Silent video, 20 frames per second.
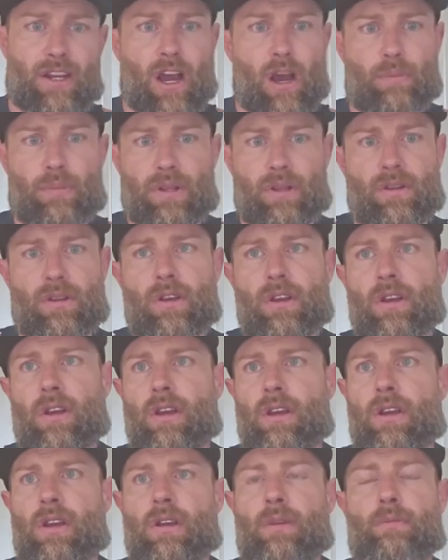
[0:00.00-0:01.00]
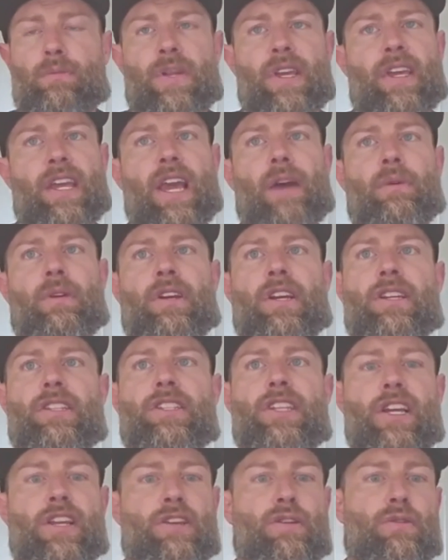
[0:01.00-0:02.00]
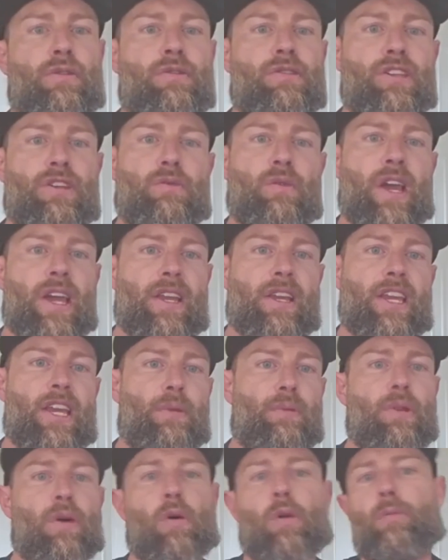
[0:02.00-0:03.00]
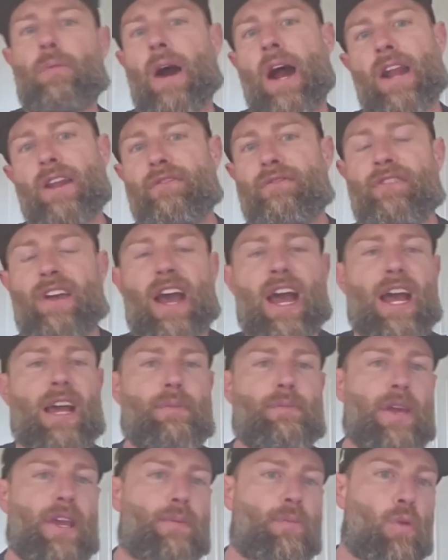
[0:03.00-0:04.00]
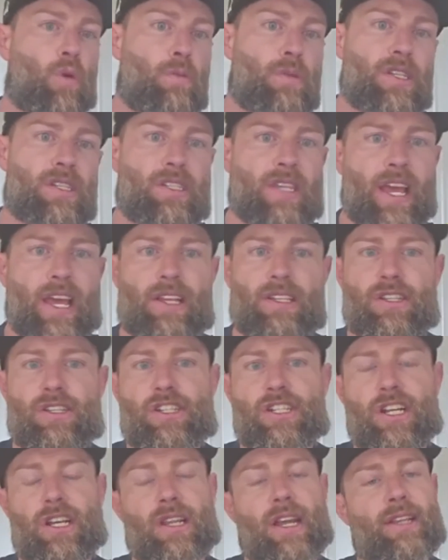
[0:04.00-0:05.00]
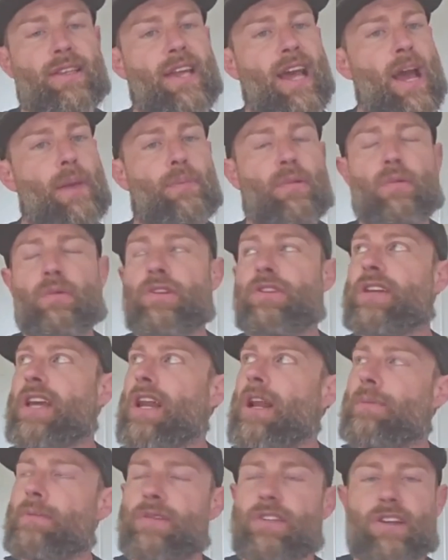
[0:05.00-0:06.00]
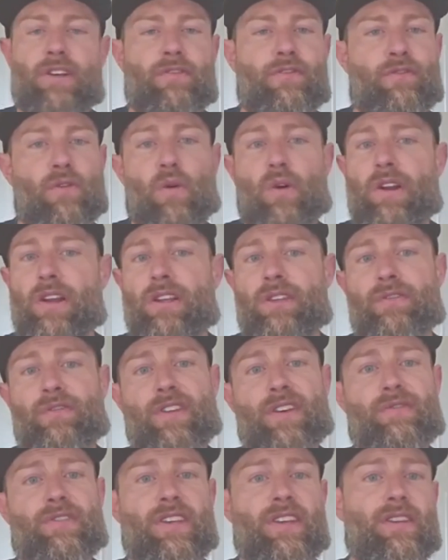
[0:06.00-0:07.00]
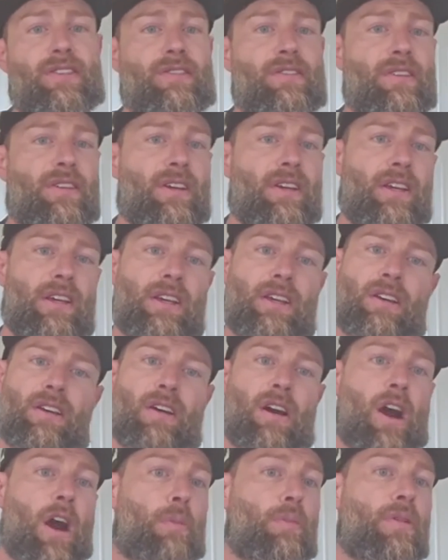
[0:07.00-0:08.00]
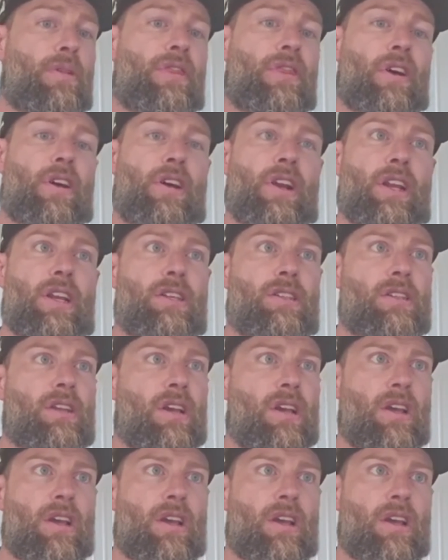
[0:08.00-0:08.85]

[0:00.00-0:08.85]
up and being able to continue losing weight and keep lower body fat and make more mistakes and shit like that. But when you get up into your 40s, 50s, upper 30s,